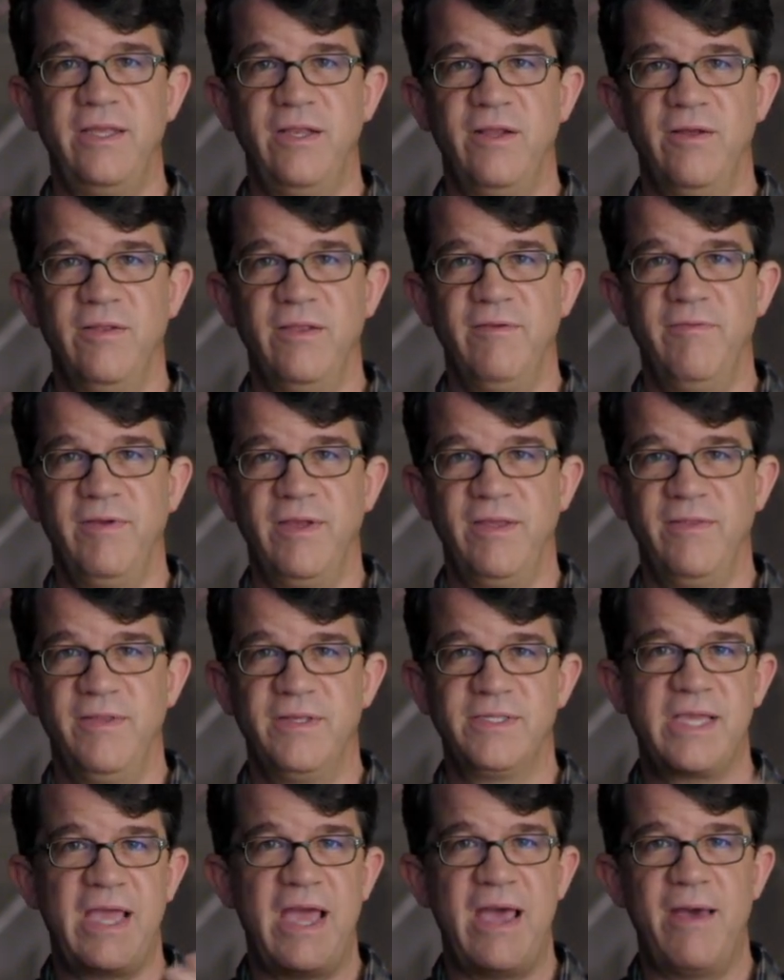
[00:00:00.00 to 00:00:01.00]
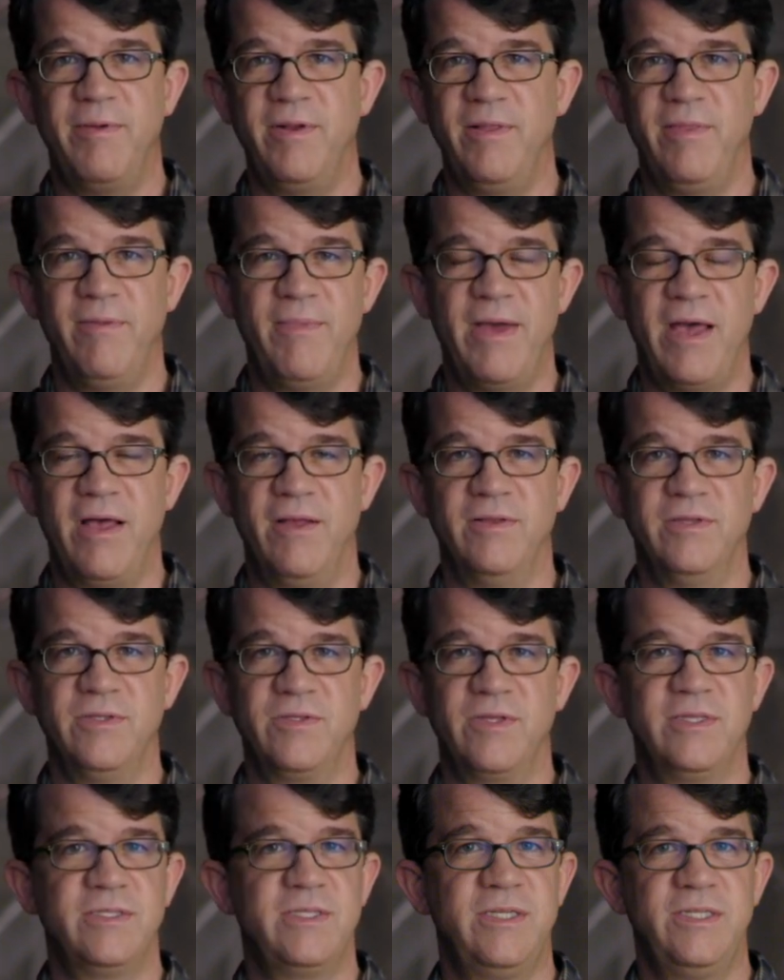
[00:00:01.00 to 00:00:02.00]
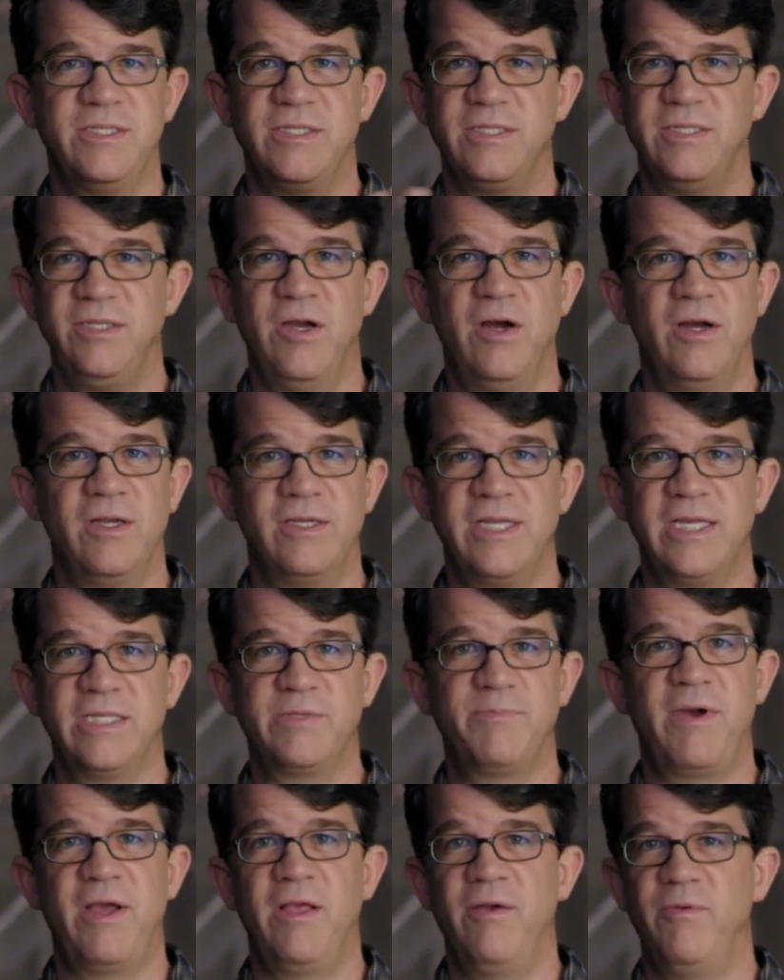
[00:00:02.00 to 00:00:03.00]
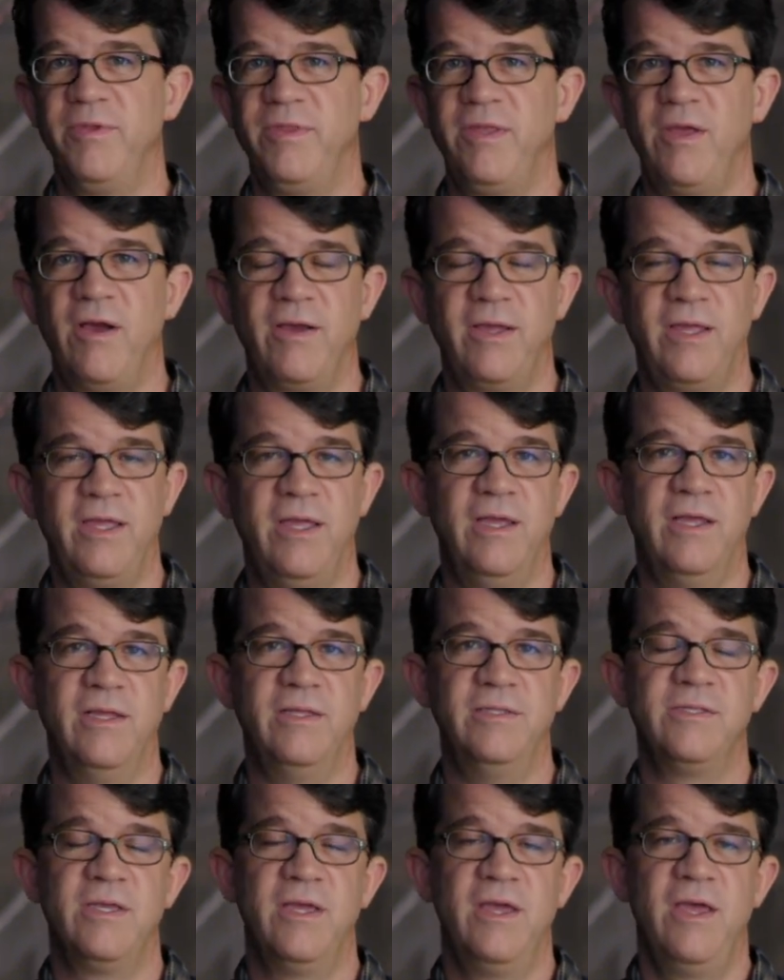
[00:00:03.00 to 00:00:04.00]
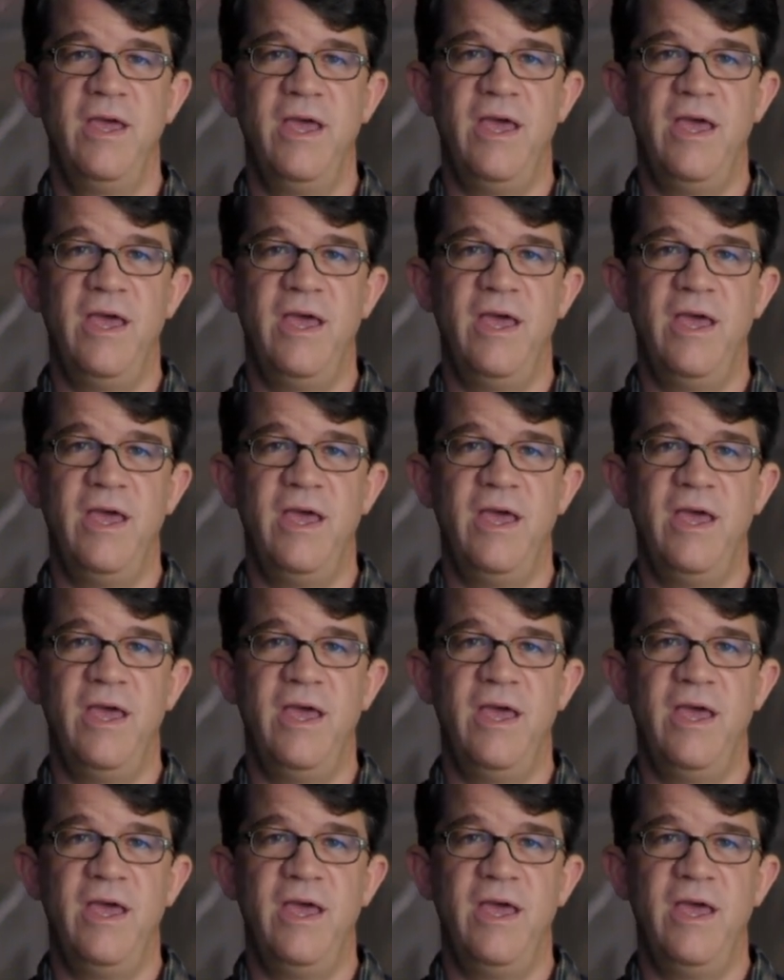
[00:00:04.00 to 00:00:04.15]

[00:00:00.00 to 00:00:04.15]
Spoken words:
you know, living in this cabin in the mountains as he's a young test pilot with young kids.